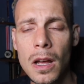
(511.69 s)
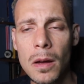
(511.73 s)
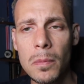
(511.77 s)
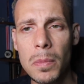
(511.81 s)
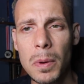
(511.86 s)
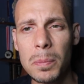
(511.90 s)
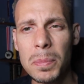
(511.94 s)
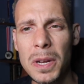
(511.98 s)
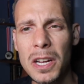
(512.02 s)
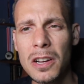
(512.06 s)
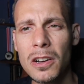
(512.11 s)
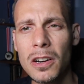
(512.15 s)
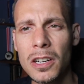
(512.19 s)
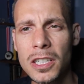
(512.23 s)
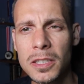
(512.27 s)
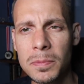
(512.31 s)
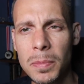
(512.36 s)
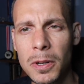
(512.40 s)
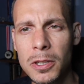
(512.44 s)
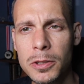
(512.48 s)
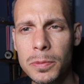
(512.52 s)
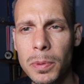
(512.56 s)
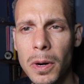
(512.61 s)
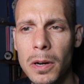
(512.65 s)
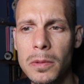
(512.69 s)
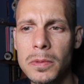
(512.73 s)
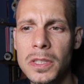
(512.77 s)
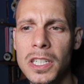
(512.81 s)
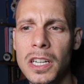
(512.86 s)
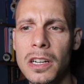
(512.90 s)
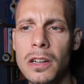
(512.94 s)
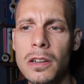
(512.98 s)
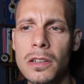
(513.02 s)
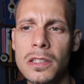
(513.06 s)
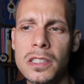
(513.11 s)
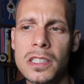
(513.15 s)
but because postpartum
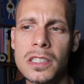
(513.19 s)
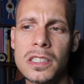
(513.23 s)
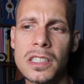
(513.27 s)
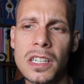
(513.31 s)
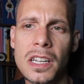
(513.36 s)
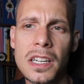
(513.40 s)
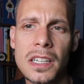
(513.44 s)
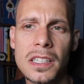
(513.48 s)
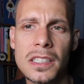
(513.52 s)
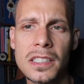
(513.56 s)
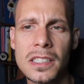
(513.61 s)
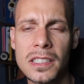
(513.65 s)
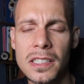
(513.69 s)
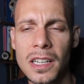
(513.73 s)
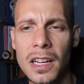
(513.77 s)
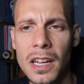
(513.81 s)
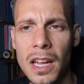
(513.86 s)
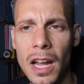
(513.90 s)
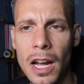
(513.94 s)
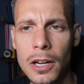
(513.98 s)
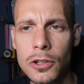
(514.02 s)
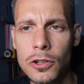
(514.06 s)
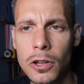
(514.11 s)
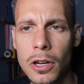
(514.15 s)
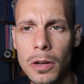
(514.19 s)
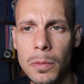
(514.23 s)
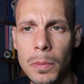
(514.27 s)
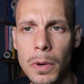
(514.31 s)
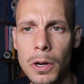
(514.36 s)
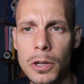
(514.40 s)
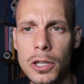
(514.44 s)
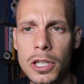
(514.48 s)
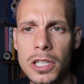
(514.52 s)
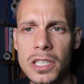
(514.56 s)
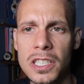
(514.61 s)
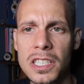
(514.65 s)
psychosis is a psychiatric
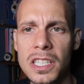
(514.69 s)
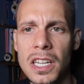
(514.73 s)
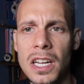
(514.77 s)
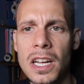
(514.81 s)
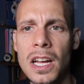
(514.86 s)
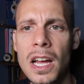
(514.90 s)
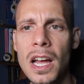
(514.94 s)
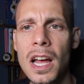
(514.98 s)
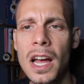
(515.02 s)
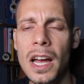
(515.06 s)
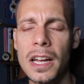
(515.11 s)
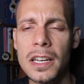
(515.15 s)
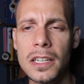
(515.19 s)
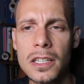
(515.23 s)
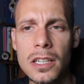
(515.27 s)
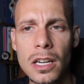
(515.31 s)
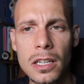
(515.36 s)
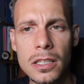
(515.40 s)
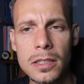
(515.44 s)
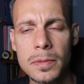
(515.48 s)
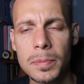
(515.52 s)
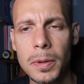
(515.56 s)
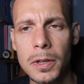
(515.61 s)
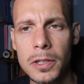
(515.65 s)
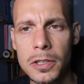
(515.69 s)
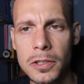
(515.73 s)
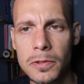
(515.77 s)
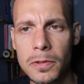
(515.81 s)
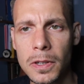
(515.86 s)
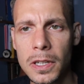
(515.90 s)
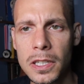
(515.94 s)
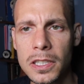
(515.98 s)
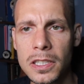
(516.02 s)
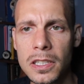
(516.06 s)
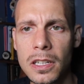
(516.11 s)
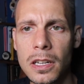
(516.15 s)
emergency and does pose
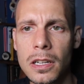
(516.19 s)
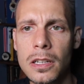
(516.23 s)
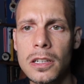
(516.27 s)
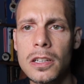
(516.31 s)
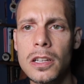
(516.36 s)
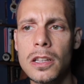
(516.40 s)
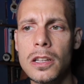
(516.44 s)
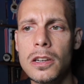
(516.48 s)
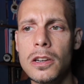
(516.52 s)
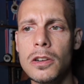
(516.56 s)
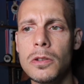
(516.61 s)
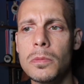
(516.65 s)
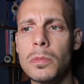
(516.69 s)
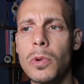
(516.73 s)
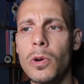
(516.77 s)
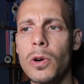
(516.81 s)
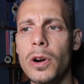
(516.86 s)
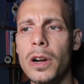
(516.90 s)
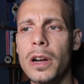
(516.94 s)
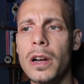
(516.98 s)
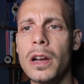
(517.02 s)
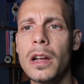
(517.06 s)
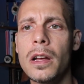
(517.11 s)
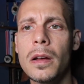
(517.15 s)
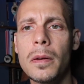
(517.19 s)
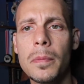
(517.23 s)
risk to the newborn